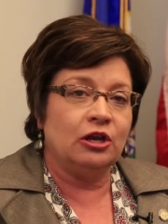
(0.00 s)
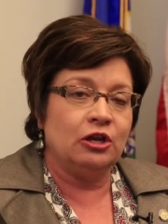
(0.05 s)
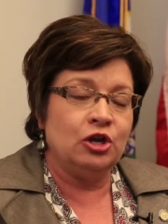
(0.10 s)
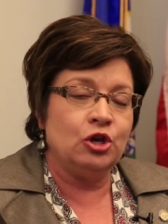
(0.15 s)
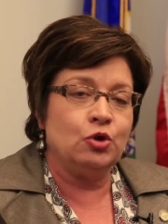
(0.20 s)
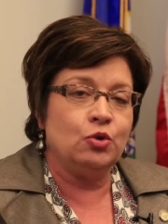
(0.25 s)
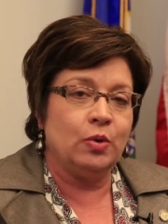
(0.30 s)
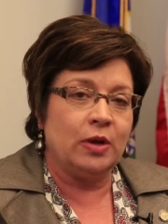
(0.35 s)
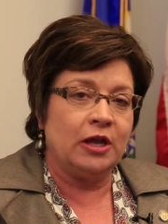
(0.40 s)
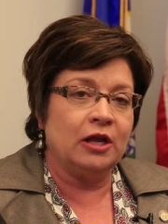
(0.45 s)

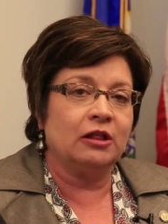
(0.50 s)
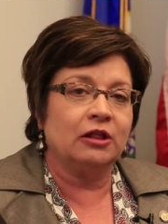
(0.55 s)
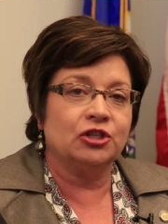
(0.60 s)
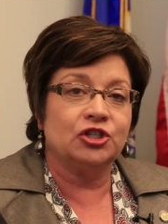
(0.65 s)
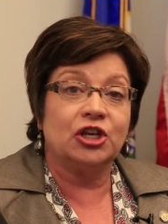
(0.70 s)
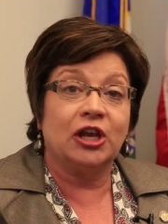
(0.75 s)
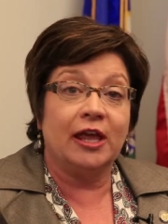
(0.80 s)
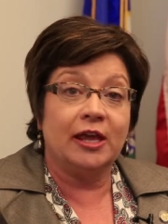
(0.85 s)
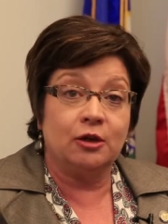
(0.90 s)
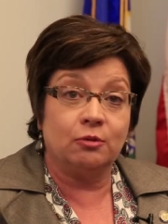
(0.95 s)
new
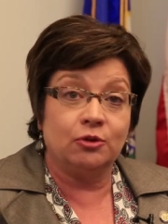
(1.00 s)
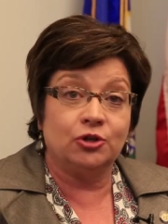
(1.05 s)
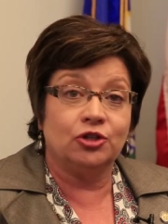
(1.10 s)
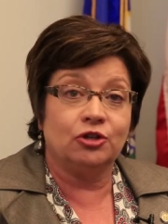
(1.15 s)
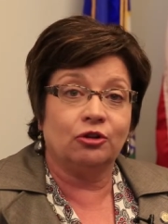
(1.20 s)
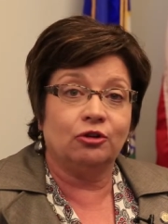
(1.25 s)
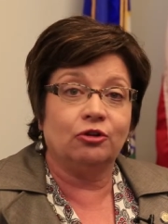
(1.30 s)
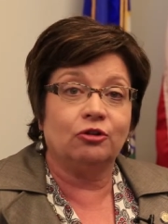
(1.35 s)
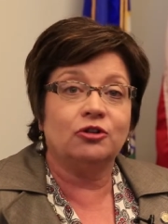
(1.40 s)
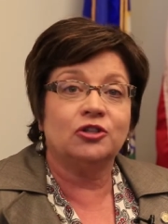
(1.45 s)
English
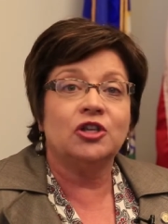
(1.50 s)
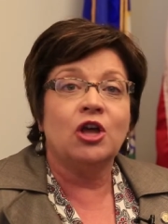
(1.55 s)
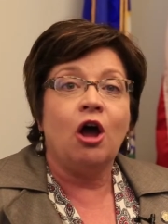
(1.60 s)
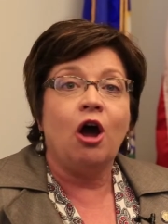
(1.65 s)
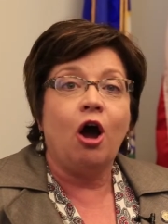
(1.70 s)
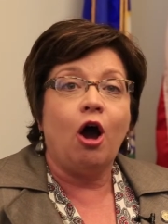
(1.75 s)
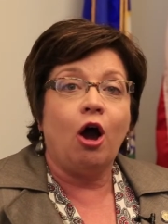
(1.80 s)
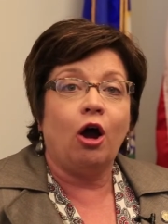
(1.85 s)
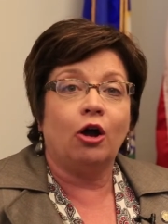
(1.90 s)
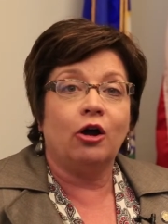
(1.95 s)
language learners
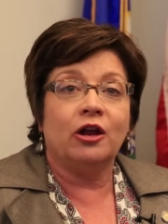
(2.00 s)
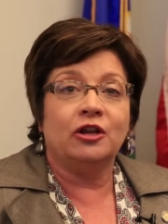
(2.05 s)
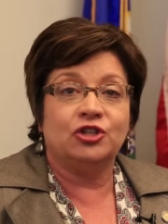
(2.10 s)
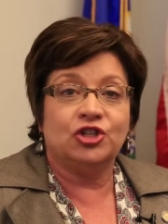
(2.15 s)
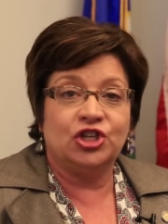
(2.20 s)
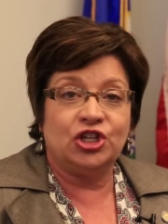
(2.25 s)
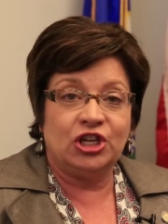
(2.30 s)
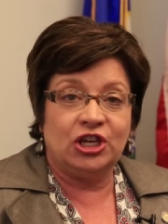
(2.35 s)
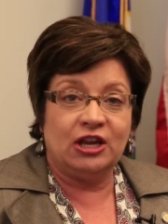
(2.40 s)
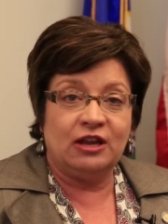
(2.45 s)
are
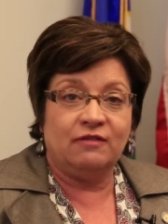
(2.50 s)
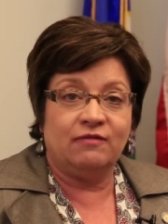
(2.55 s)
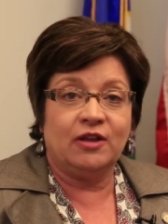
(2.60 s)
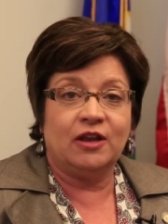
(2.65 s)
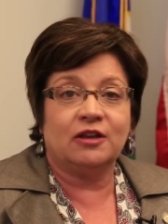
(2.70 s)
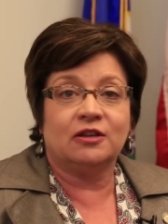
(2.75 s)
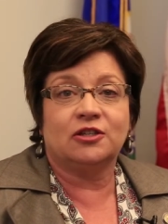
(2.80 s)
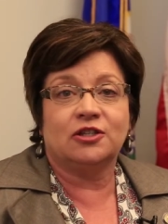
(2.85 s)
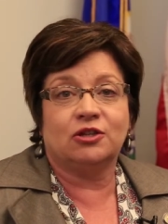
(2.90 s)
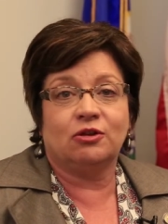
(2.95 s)

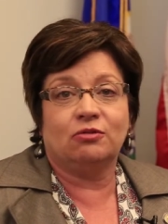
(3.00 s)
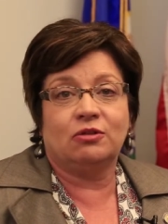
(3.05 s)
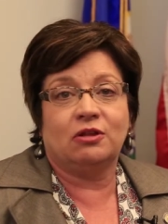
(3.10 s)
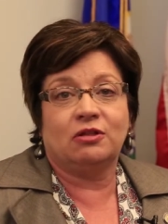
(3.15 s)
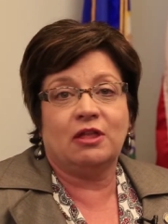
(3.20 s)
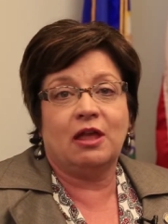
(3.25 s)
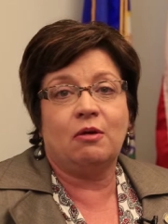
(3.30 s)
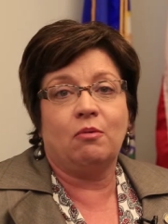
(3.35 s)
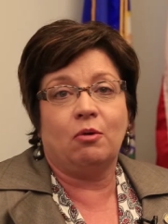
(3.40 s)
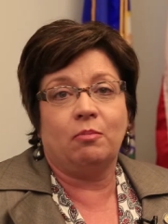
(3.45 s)
achieving so
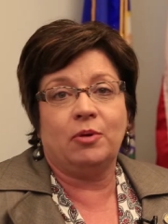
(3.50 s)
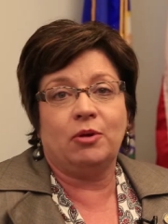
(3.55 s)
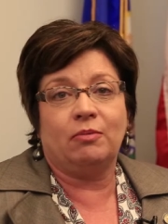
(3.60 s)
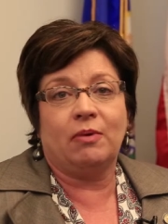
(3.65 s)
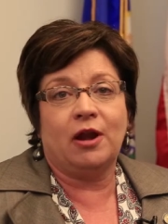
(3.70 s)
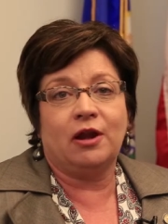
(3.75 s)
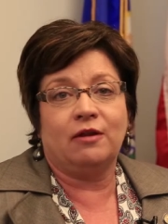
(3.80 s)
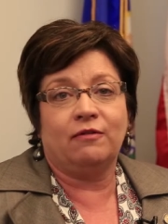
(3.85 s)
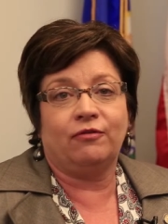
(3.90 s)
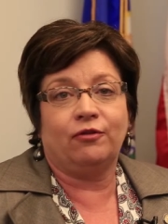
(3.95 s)
that they will be
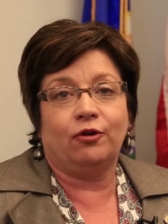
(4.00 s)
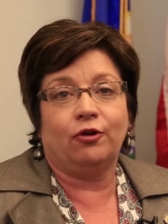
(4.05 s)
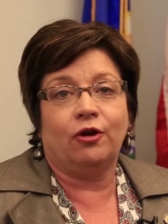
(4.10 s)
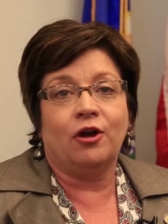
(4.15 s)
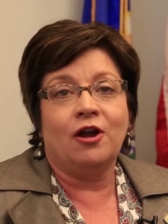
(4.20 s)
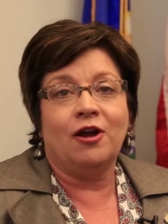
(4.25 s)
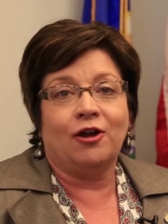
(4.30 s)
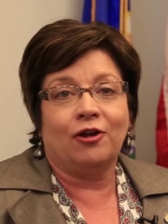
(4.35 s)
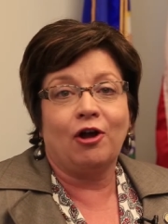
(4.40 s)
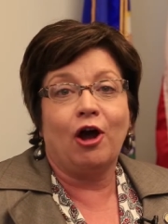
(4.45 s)
ready
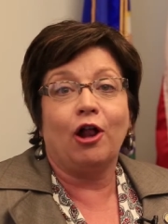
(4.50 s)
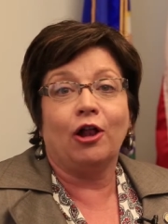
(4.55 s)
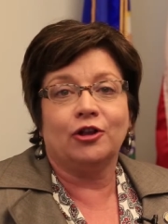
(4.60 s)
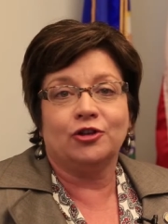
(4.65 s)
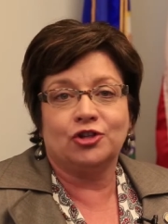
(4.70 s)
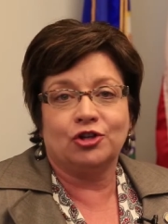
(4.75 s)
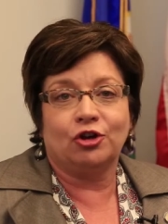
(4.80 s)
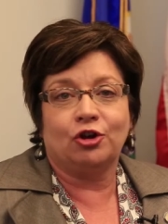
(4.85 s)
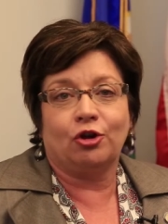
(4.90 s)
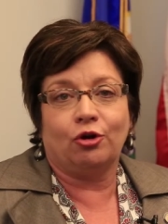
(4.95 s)
for
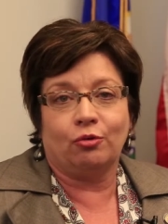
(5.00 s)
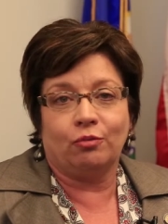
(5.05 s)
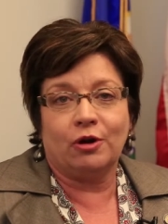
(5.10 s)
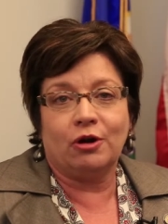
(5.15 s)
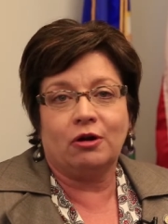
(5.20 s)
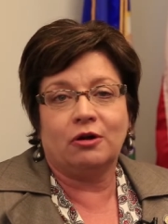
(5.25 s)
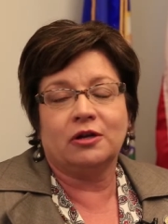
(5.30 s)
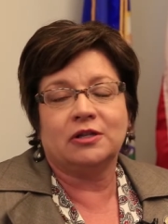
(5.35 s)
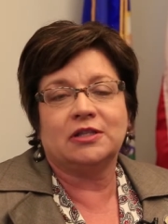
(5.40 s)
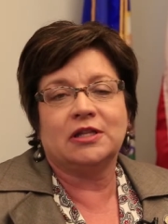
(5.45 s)
college and
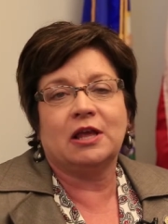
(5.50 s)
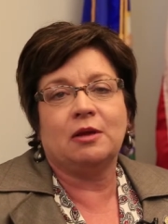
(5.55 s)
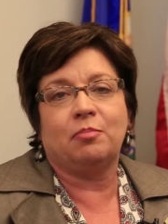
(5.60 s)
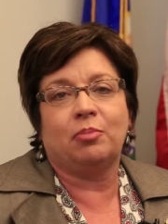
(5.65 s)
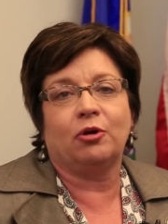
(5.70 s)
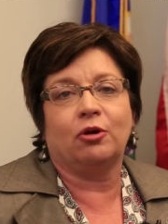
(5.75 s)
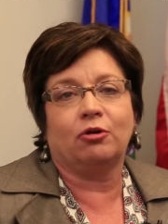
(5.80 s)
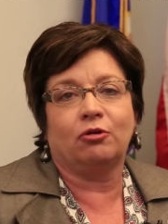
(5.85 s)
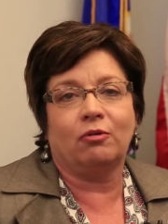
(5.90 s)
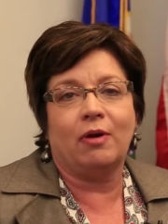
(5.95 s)
career as they
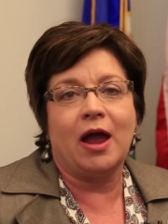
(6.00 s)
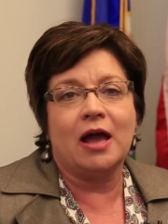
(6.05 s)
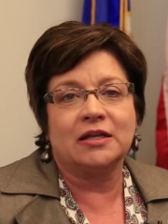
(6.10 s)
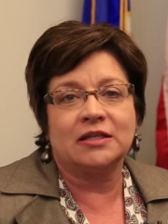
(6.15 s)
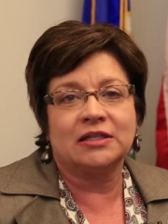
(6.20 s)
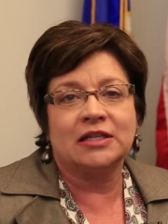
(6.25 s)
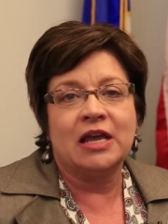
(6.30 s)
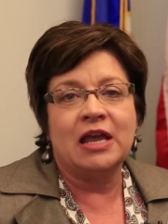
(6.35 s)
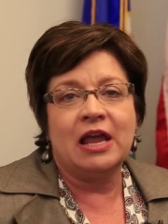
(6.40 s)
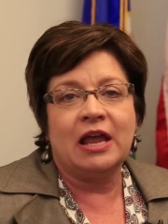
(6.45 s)

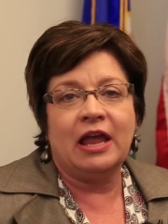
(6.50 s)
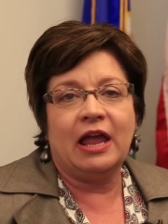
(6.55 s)
progress.